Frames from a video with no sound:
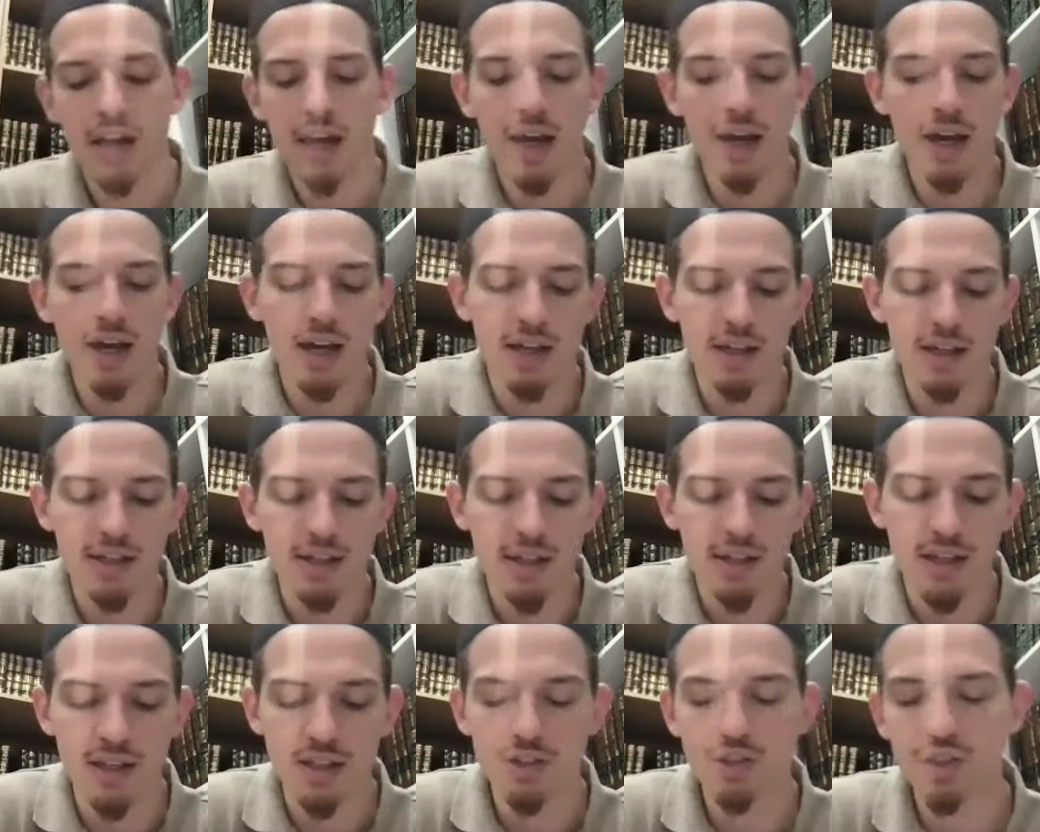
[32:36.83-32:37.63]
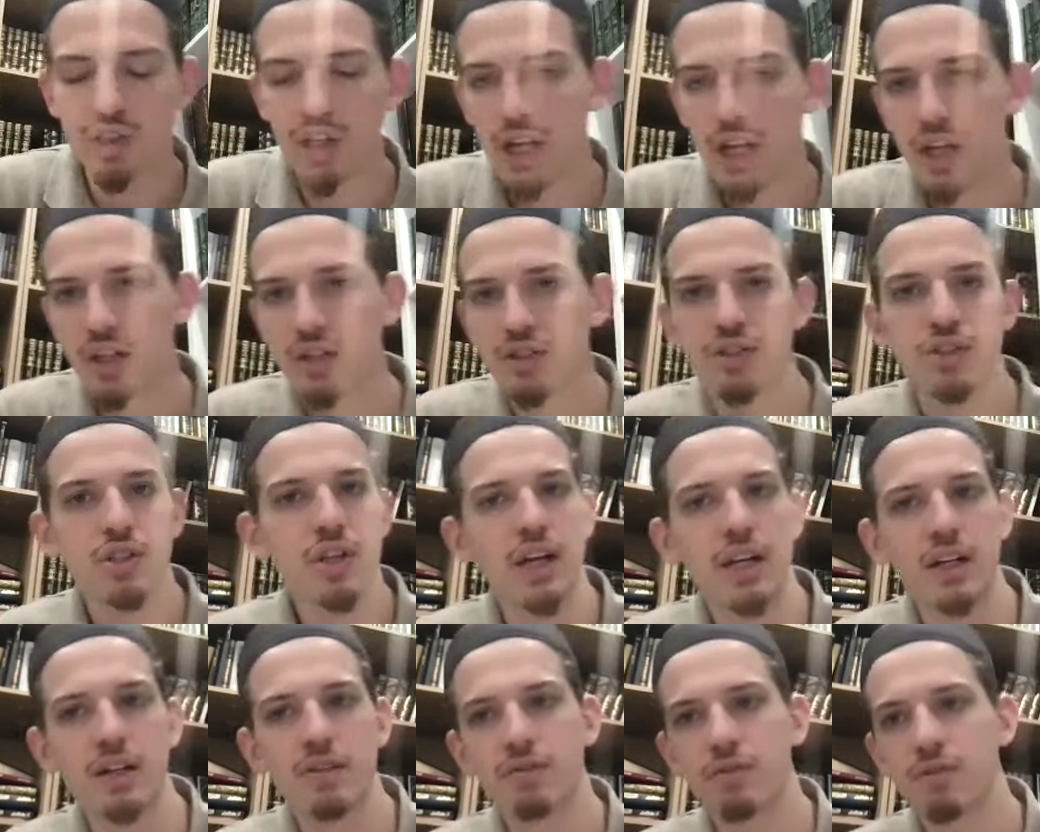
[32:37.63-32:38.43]
and can
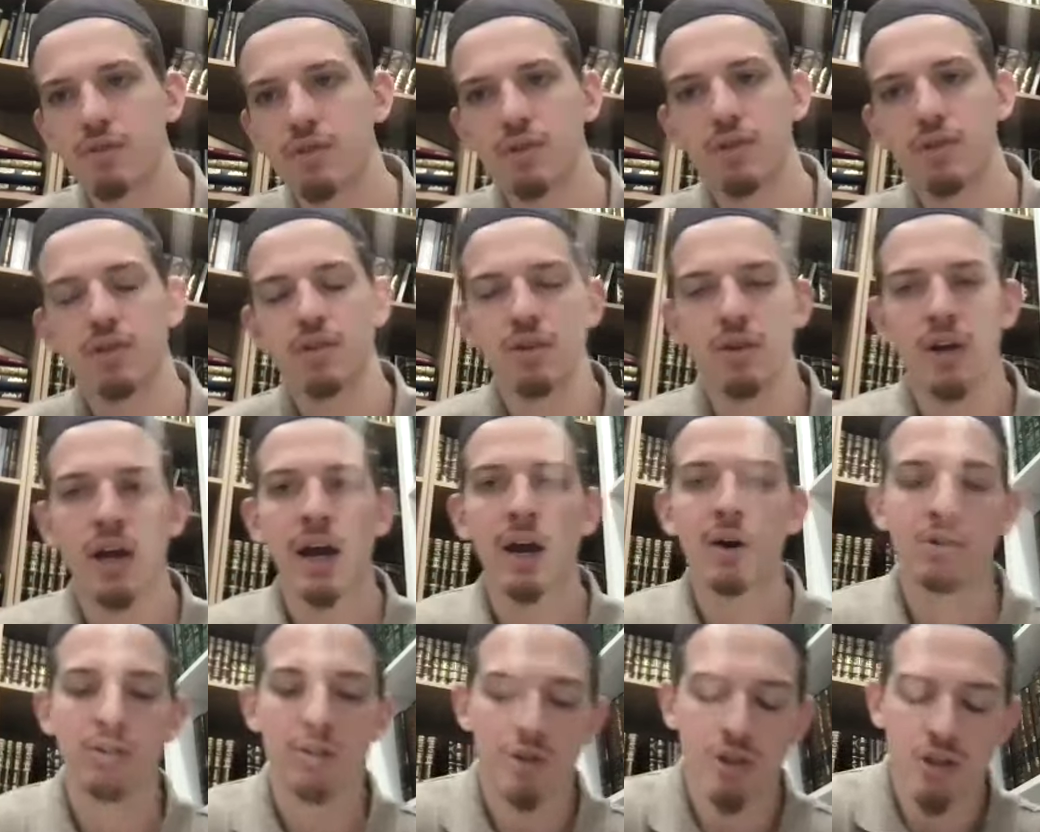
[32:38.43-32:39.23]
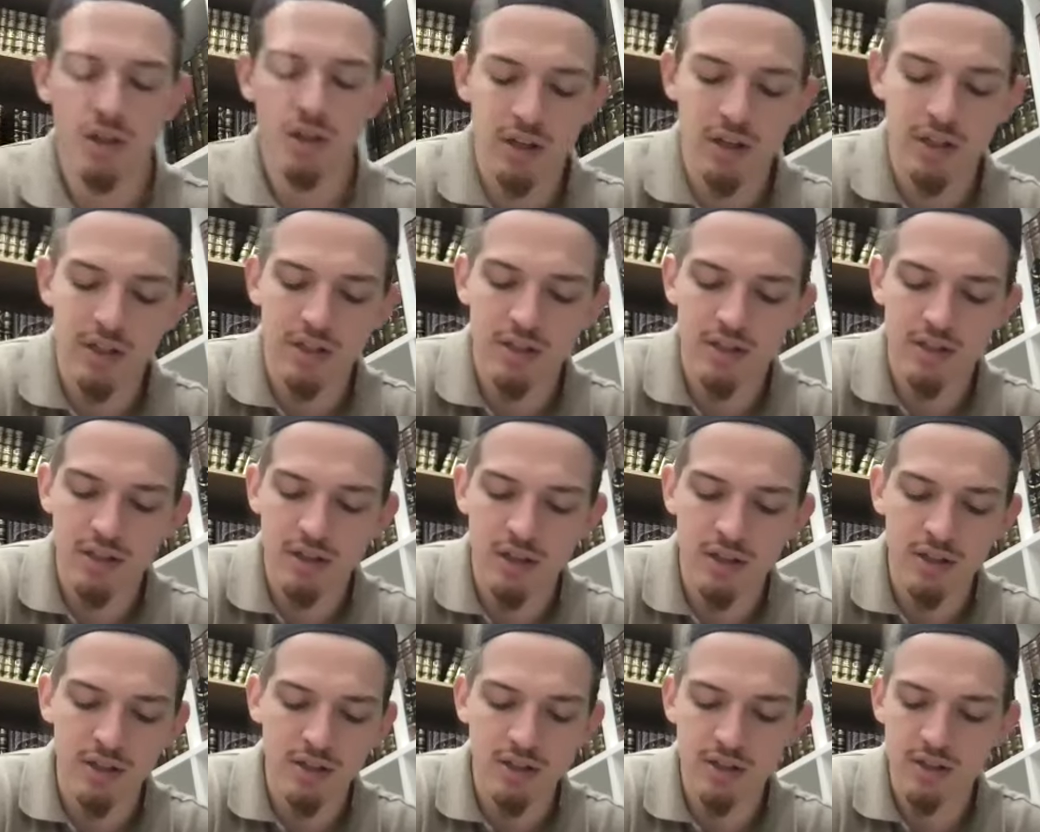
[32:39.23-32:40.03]
change kind of your outlook
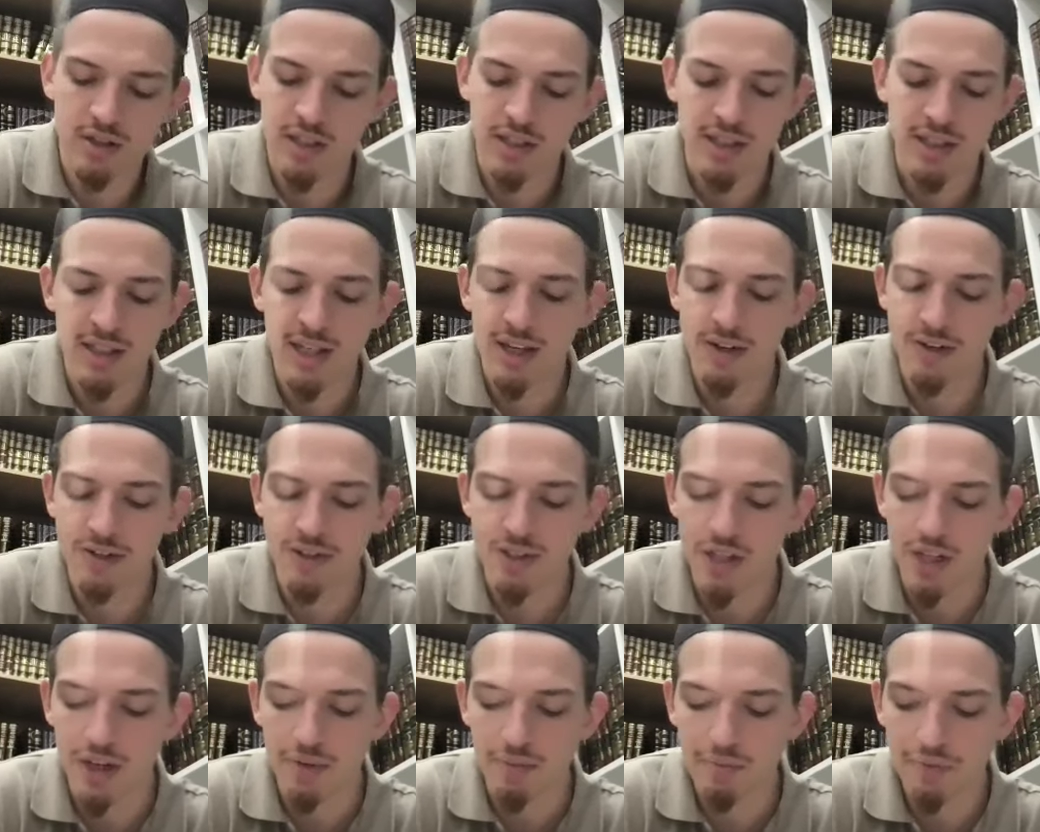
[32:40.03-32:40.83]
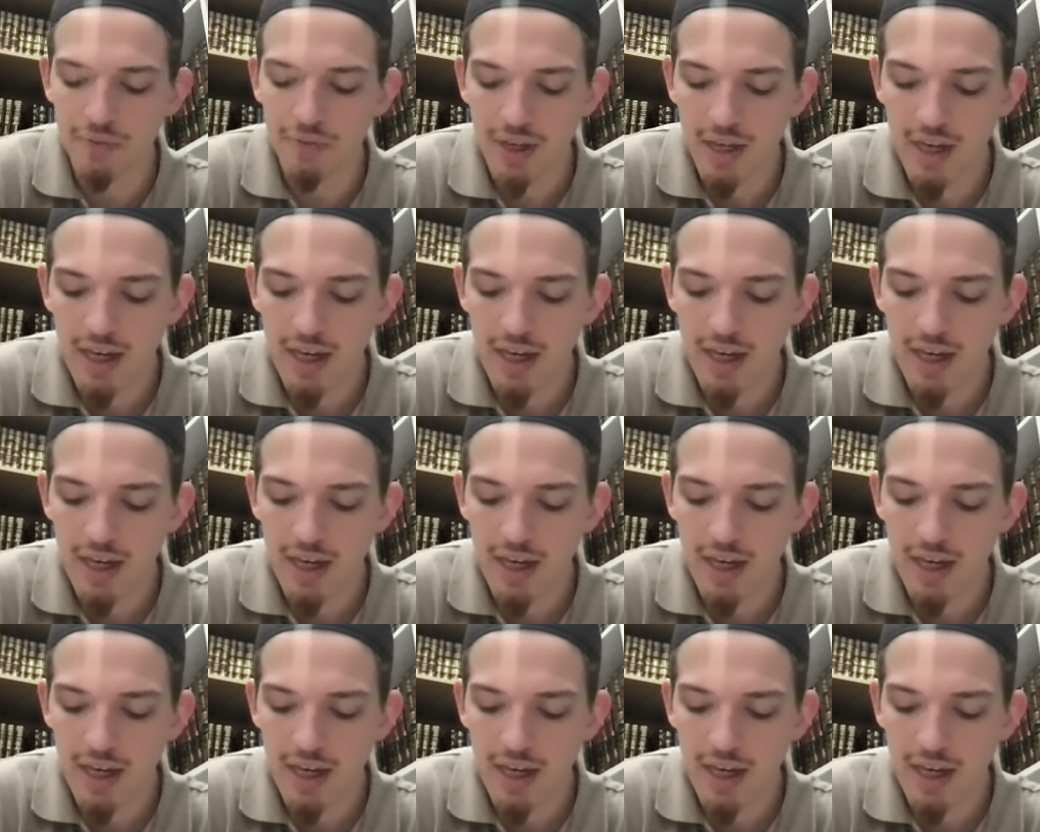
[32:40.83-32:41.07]
on the entire deen.